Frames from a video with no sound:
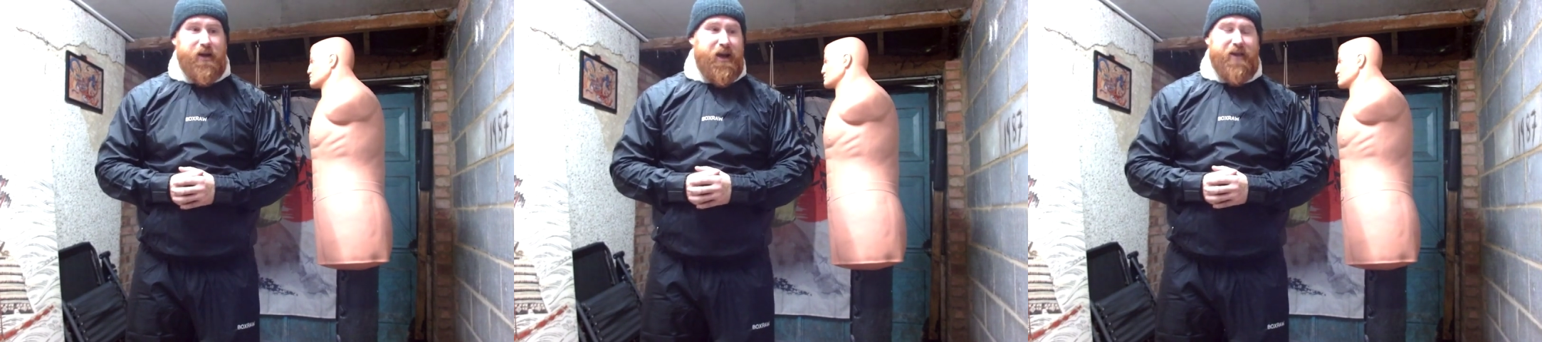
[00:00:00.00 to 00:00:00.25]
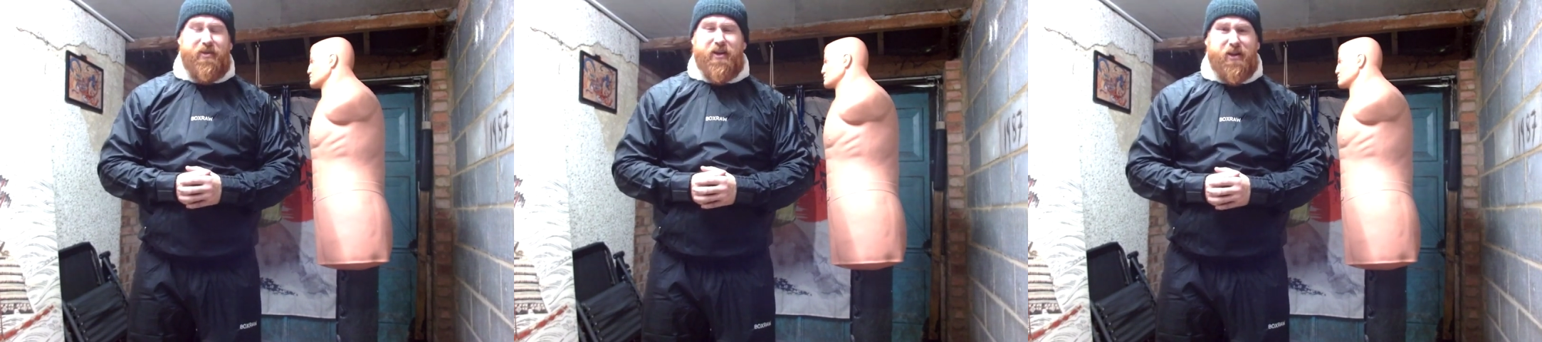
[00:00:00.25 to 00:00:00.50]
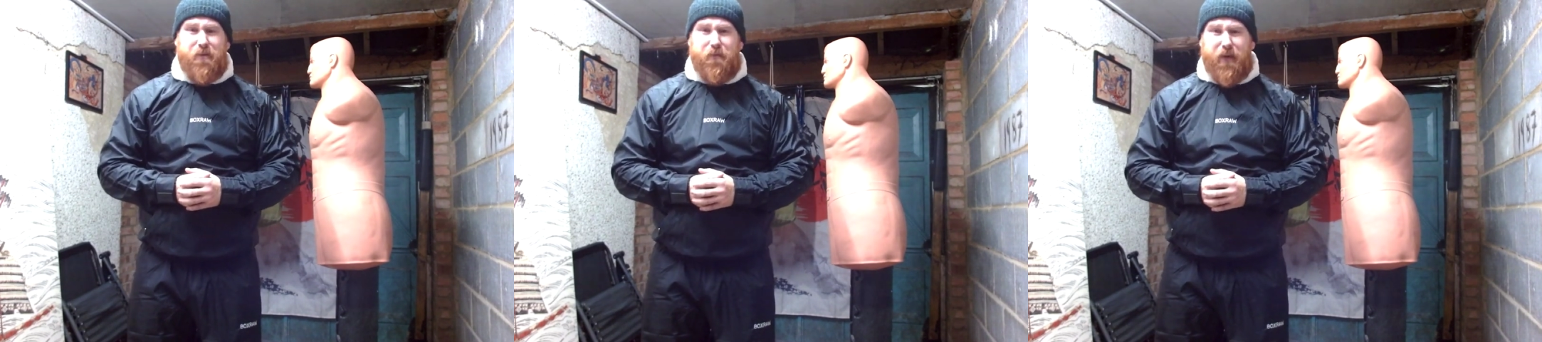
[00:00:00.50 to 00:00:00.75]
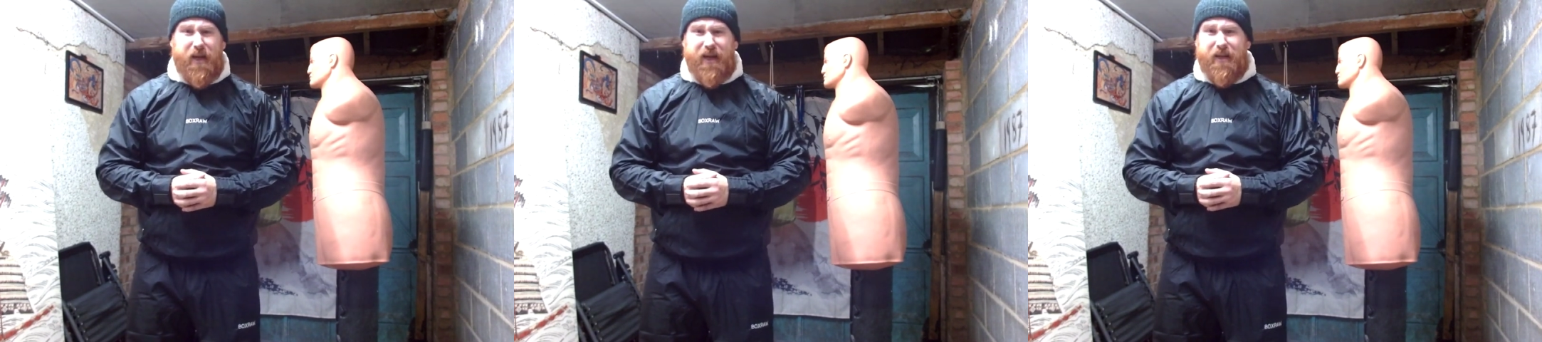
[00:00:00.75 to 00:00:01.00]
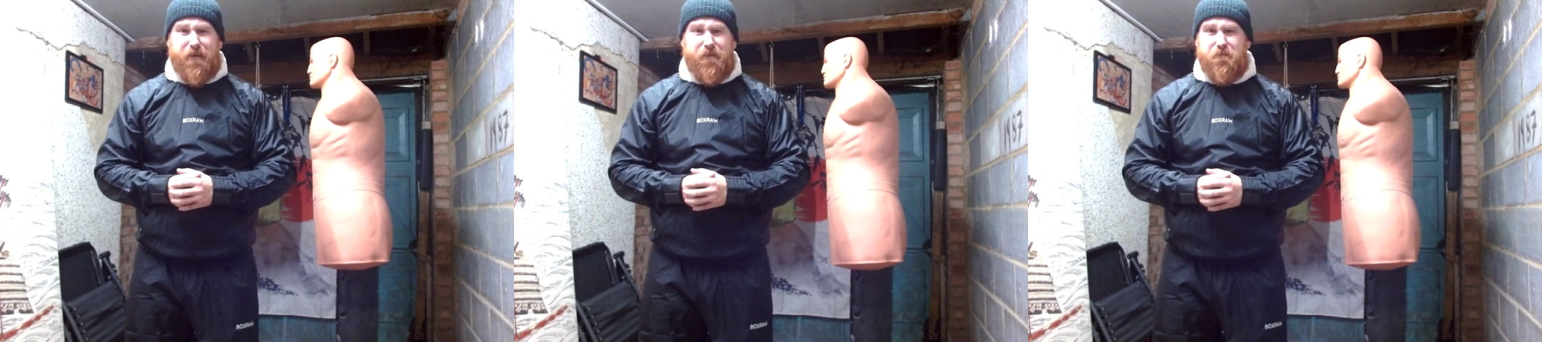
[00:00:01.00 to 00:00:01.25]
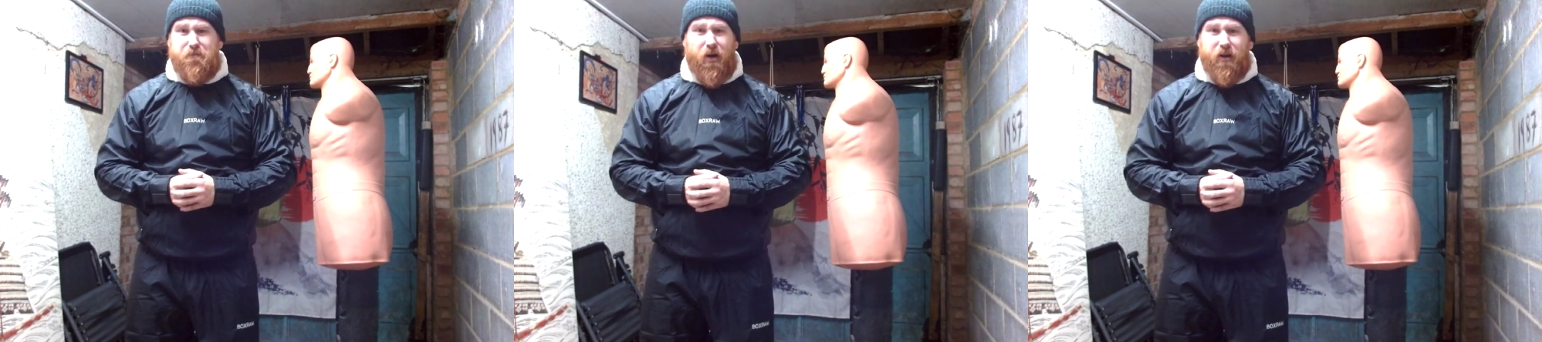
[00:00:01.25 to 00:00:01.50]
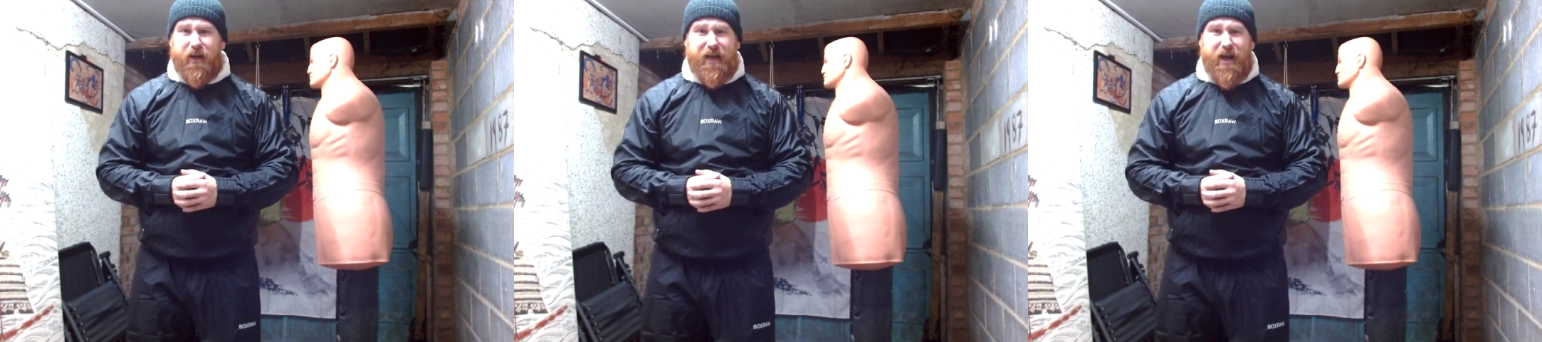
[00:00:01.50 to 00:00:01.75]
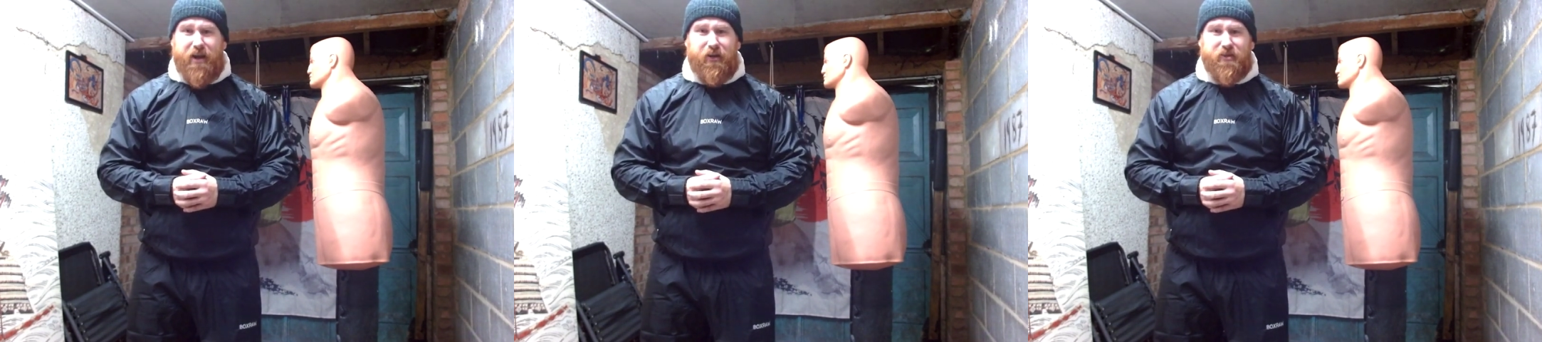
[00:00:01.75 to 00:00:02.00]
and they're completely monging
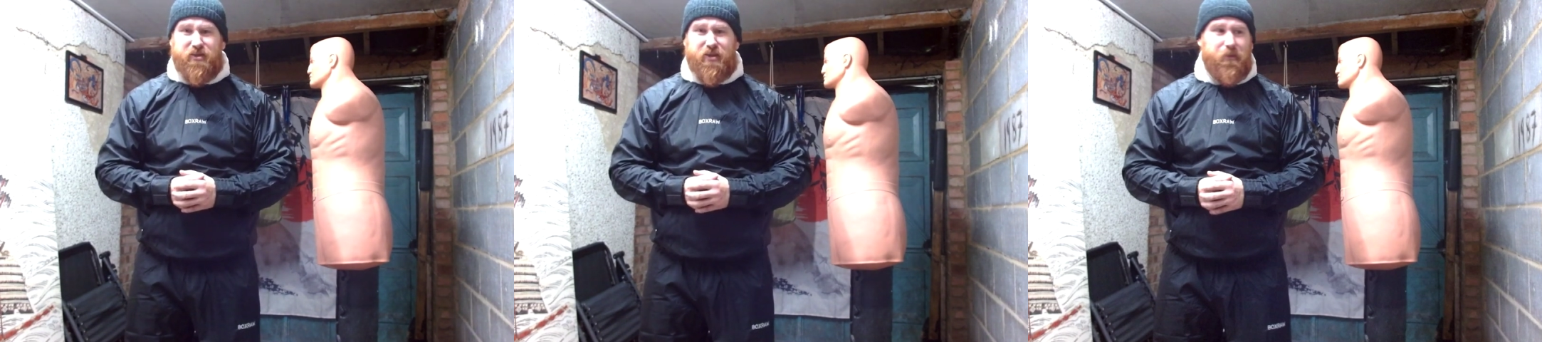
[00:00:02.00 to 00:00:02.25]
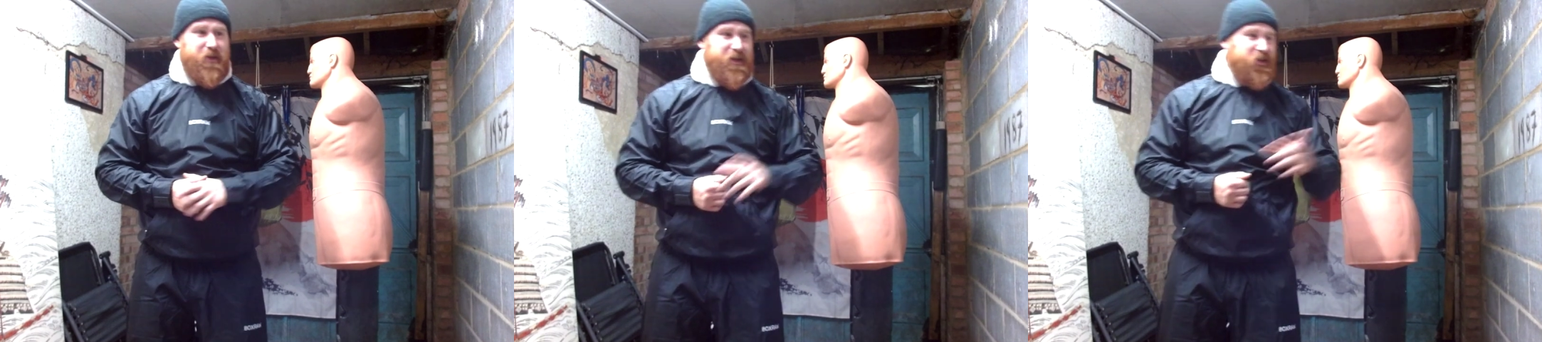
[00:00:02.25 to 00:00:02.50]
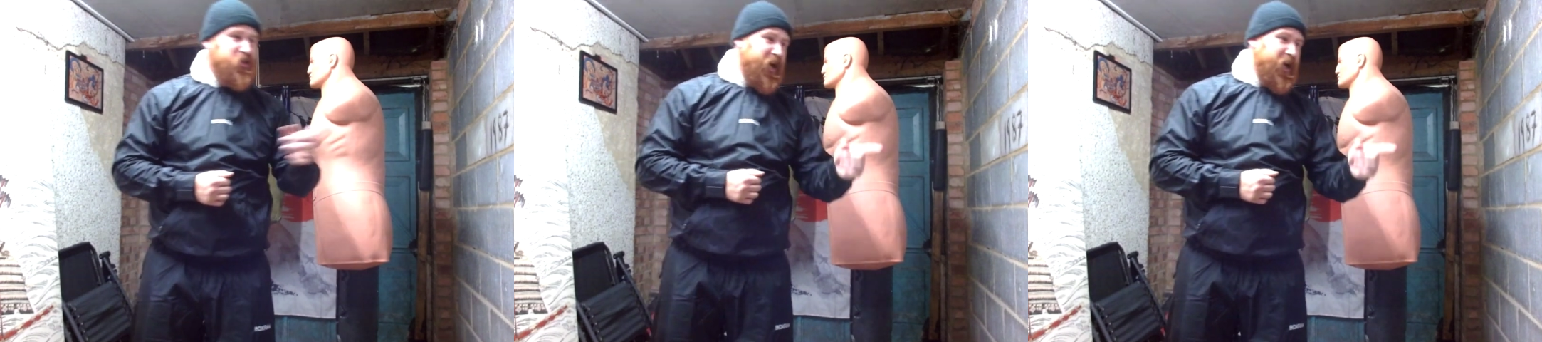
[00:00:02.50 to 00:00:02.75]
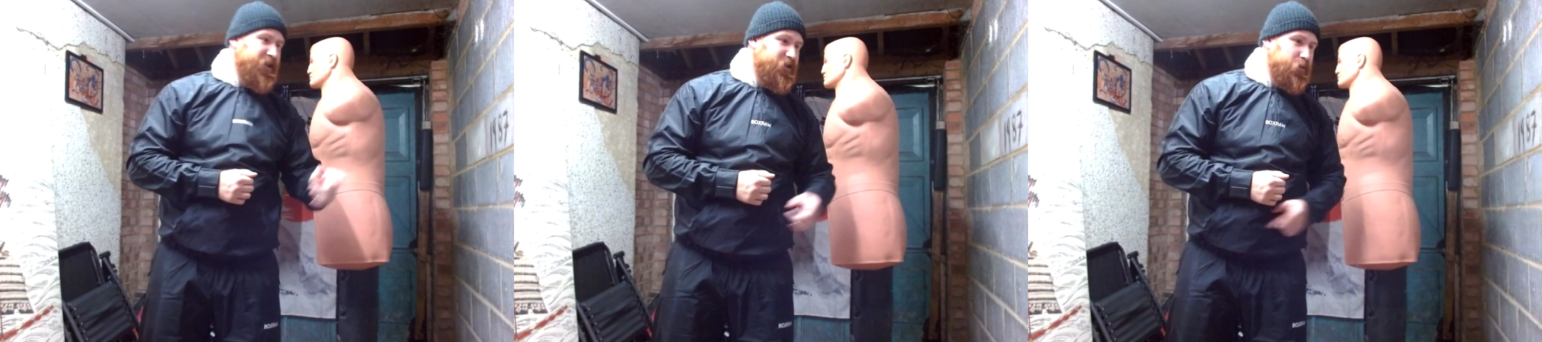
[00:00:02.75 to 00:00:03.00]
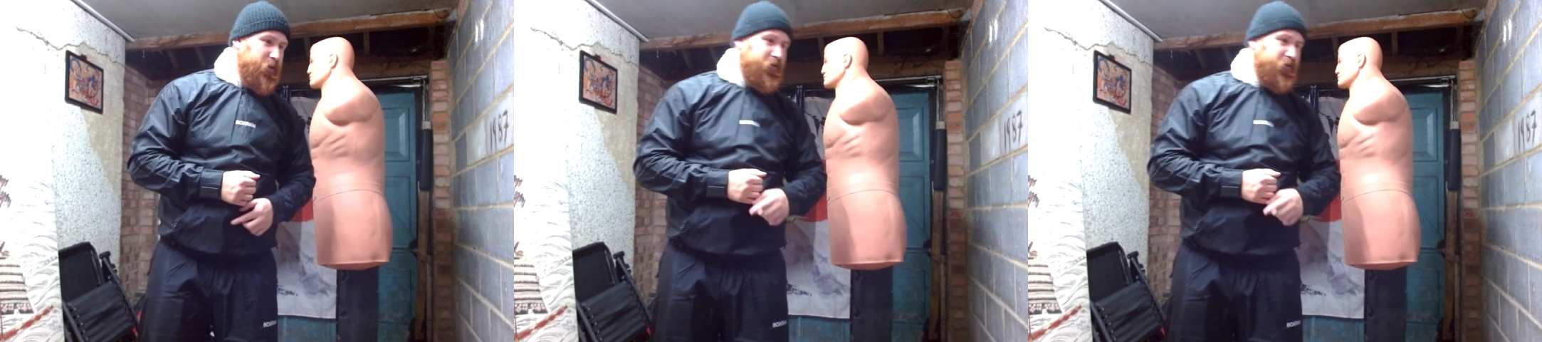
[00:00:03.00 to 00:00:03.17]
out on something, chatting to a